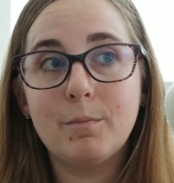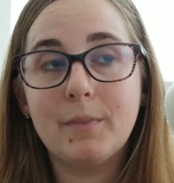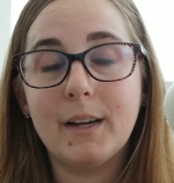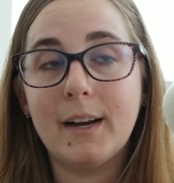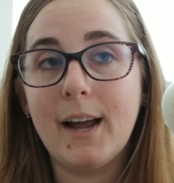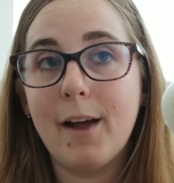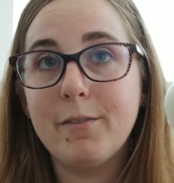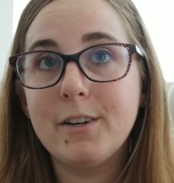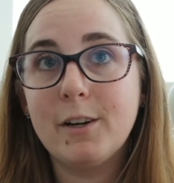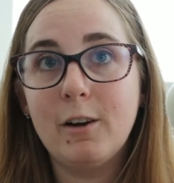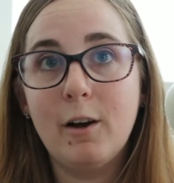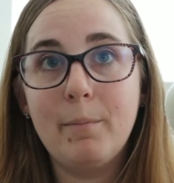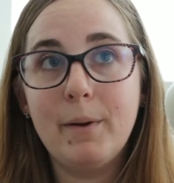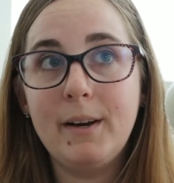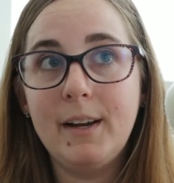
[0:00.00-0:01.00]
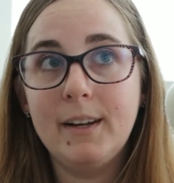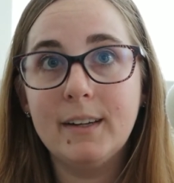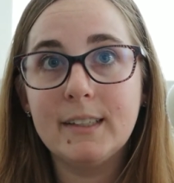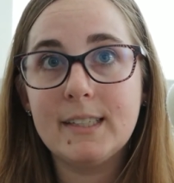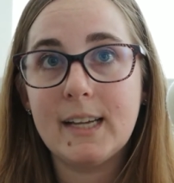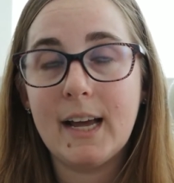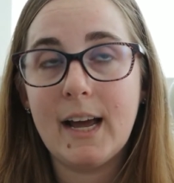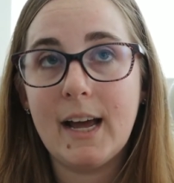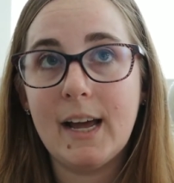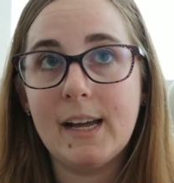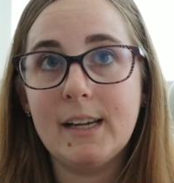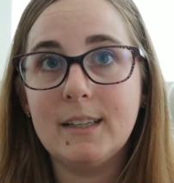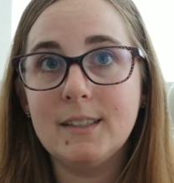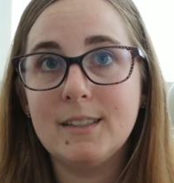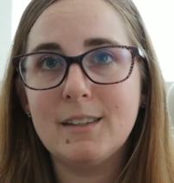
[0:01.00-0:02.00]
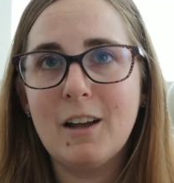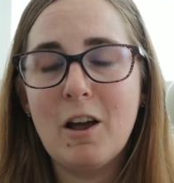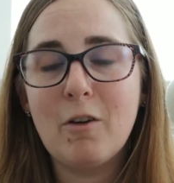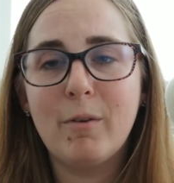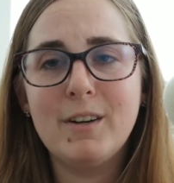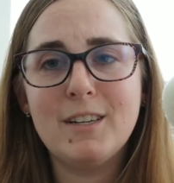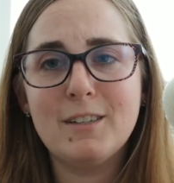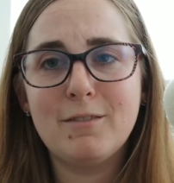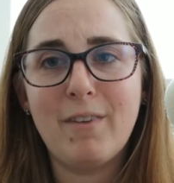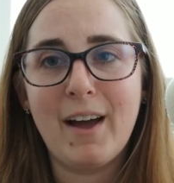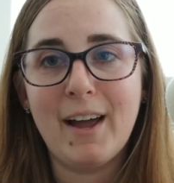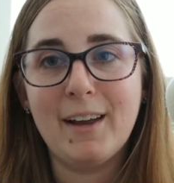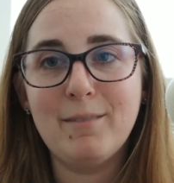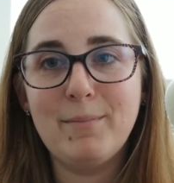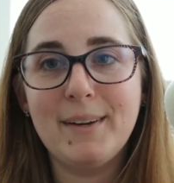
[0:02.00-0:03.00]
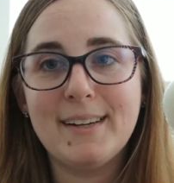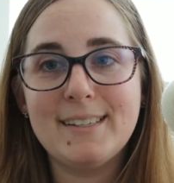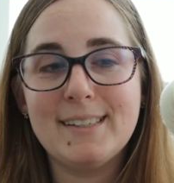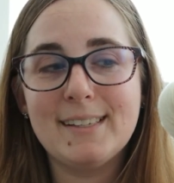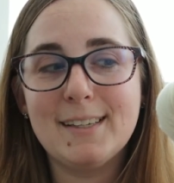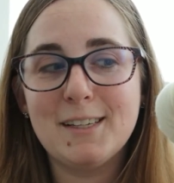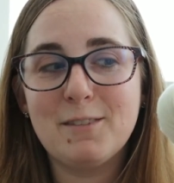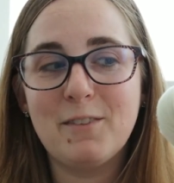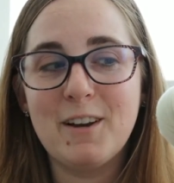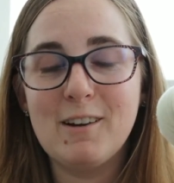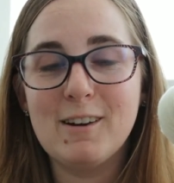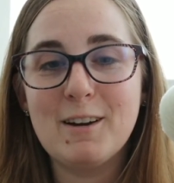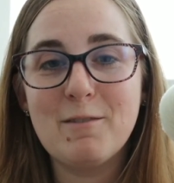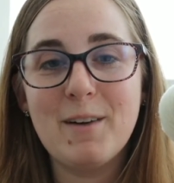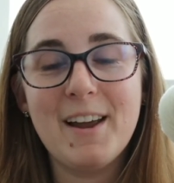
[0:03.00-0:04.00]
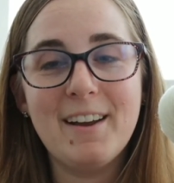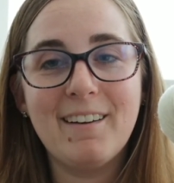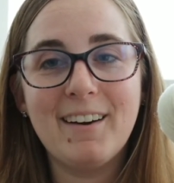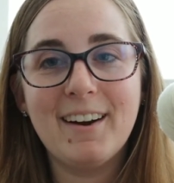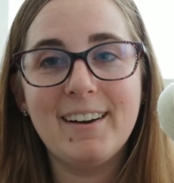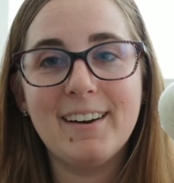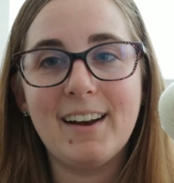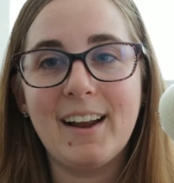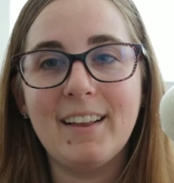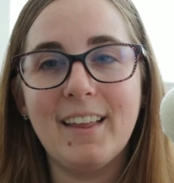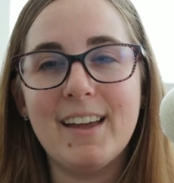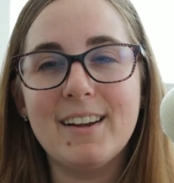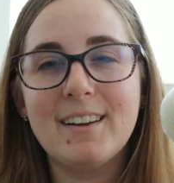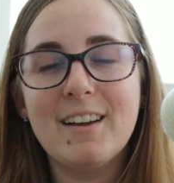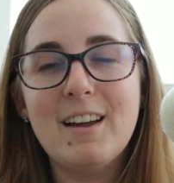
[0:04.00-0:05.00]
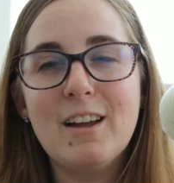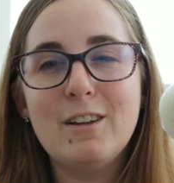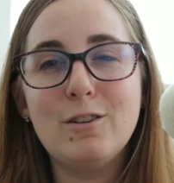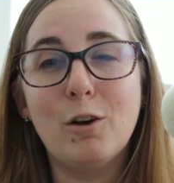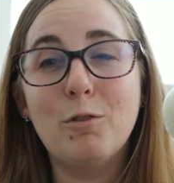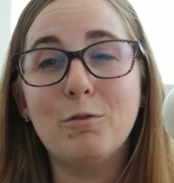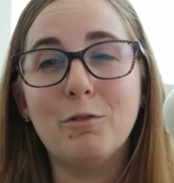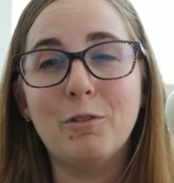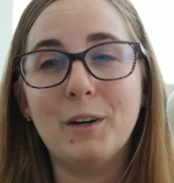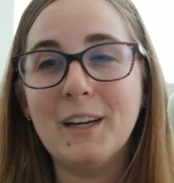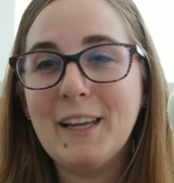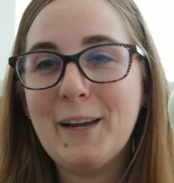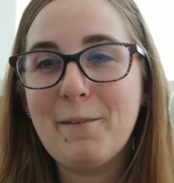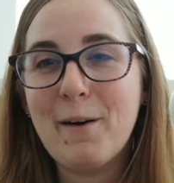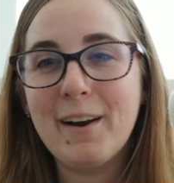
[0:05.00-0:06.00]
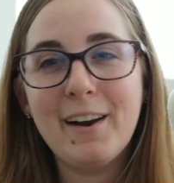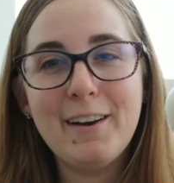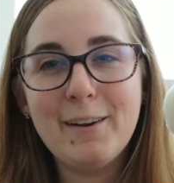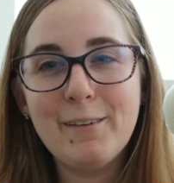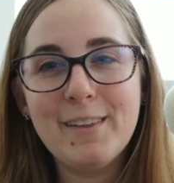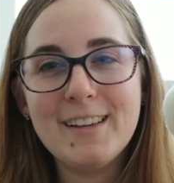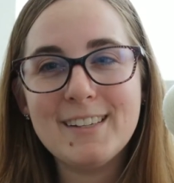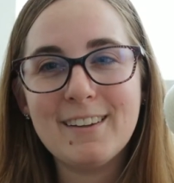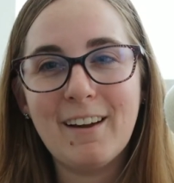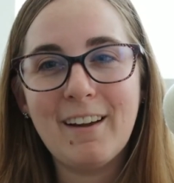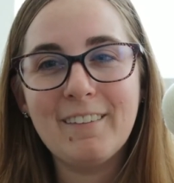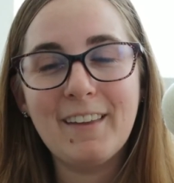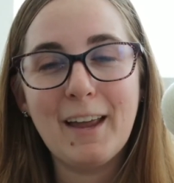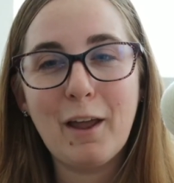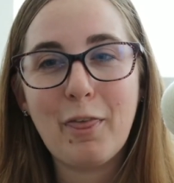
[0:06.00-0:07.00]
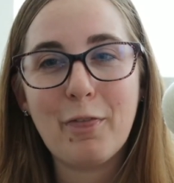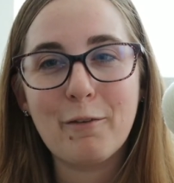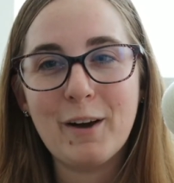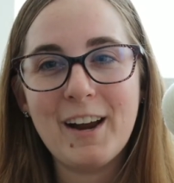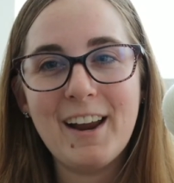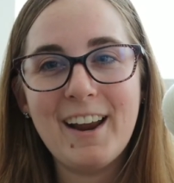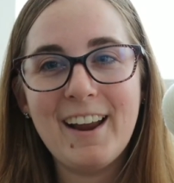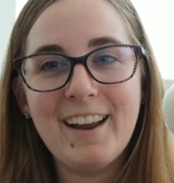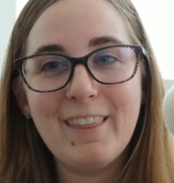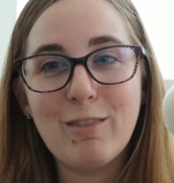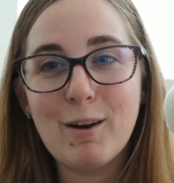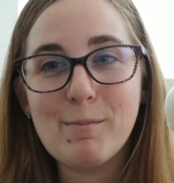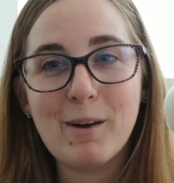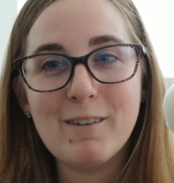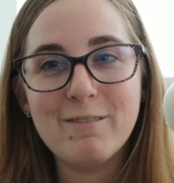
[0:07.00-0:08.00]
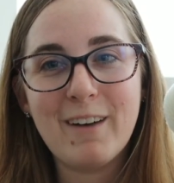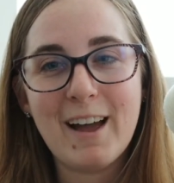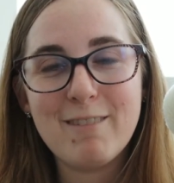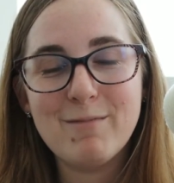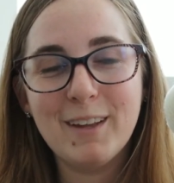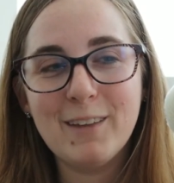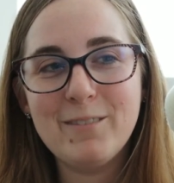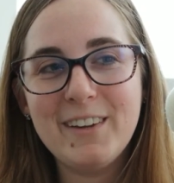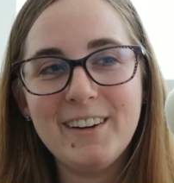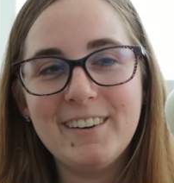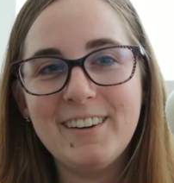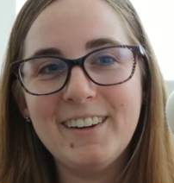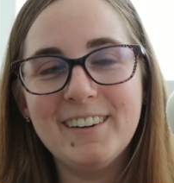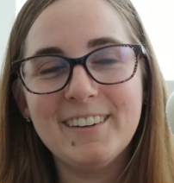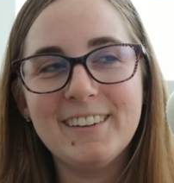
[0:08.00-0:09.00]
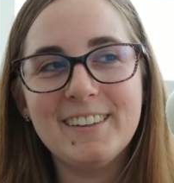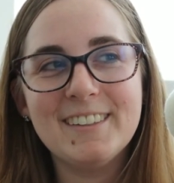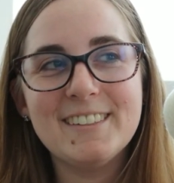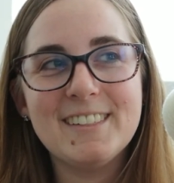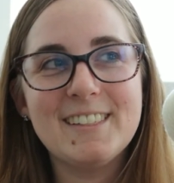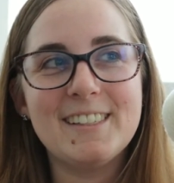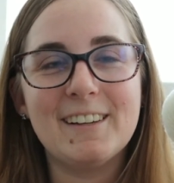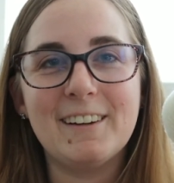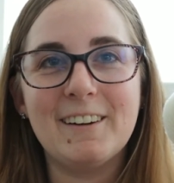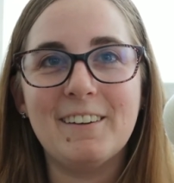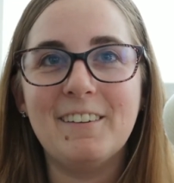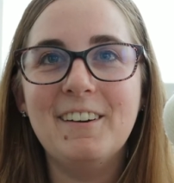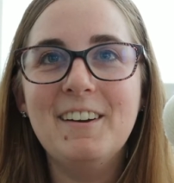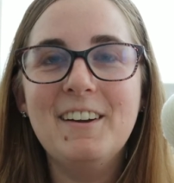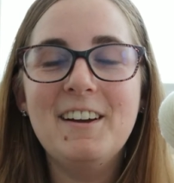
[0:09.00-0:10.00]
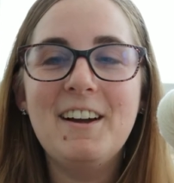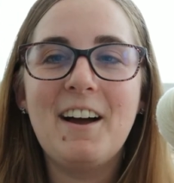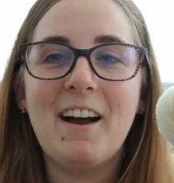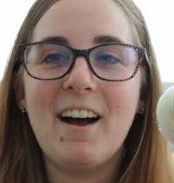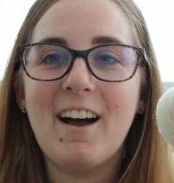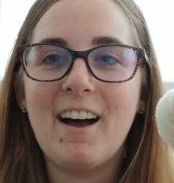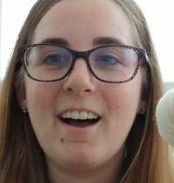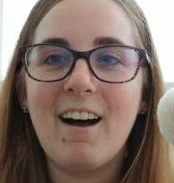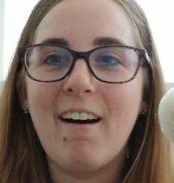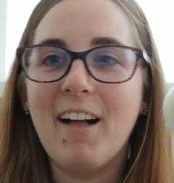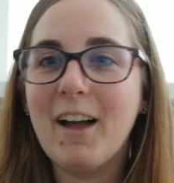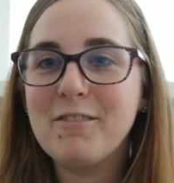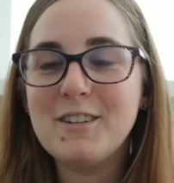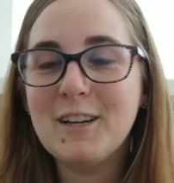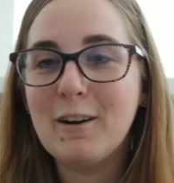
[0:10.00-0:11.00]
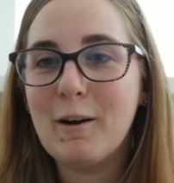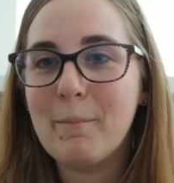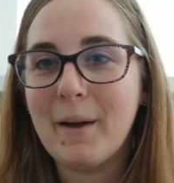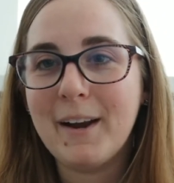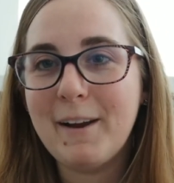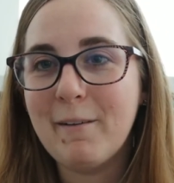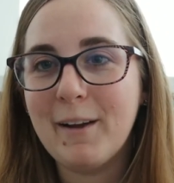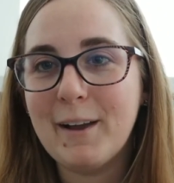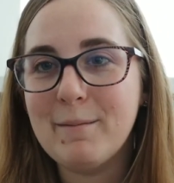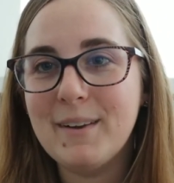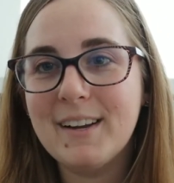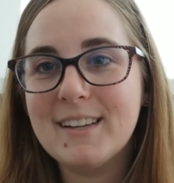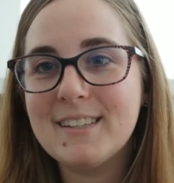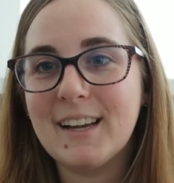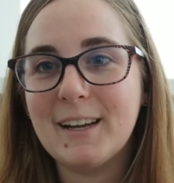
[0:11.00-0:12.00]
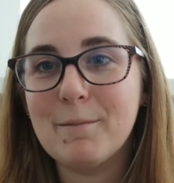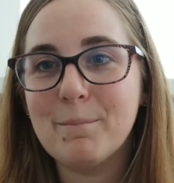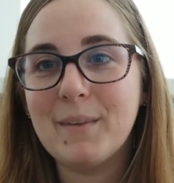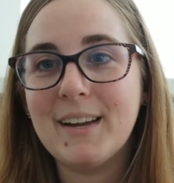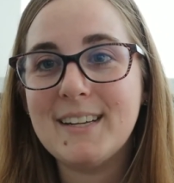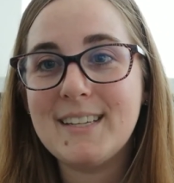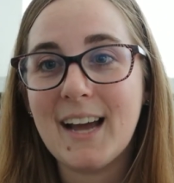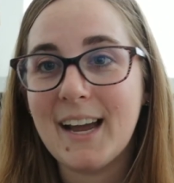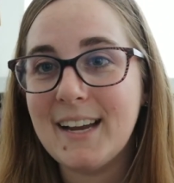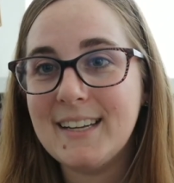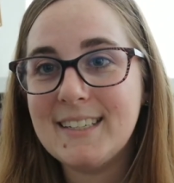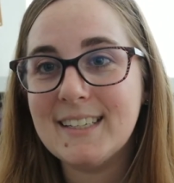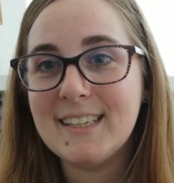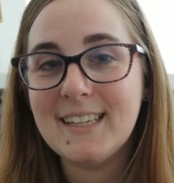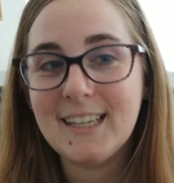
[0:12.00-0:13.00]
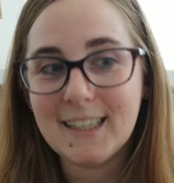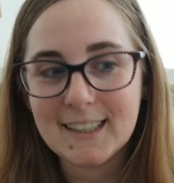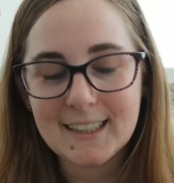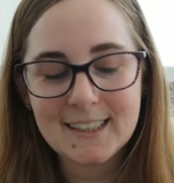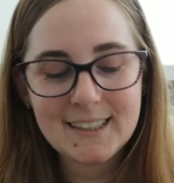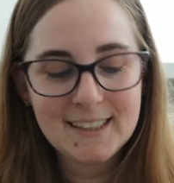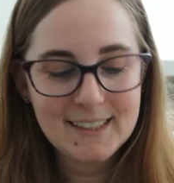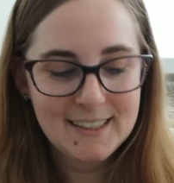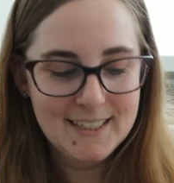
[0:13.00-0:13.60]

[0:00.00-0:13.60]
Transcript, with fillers: Gonna have to go up a needle size, which is fine because this is fingering weight yarn and I like don't really want to do this on like 3, 3.5 millimeter needles, so uh, I'll have to go up anyway because I'm a tight knitter.